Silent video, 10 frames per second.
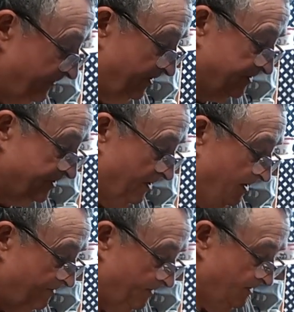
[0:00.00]
first
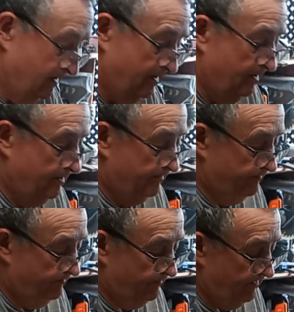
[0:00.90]
time,
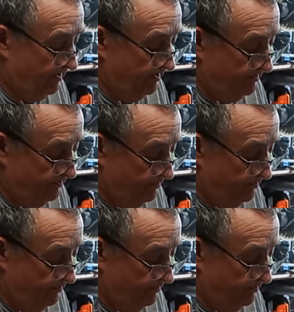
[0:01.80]
then